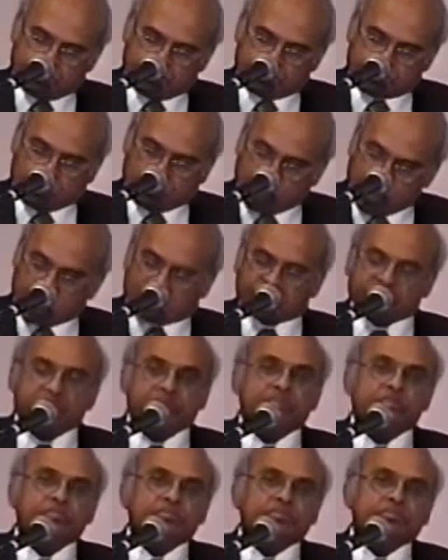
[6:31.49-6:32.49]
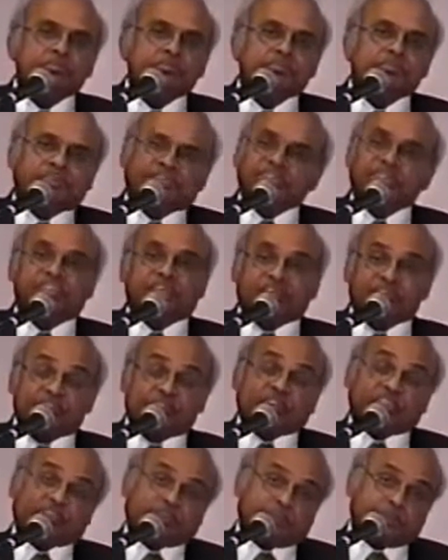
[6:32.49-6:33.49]
to work for the
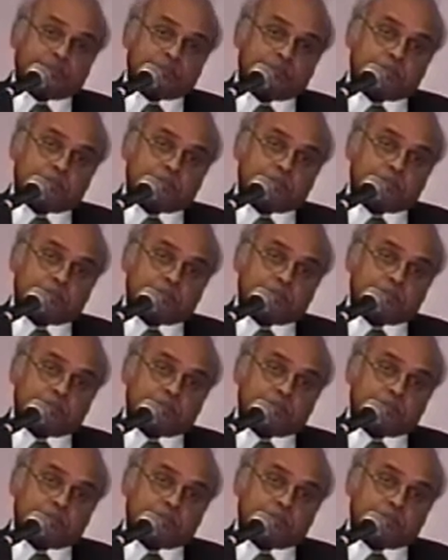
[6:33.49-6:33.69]
salvation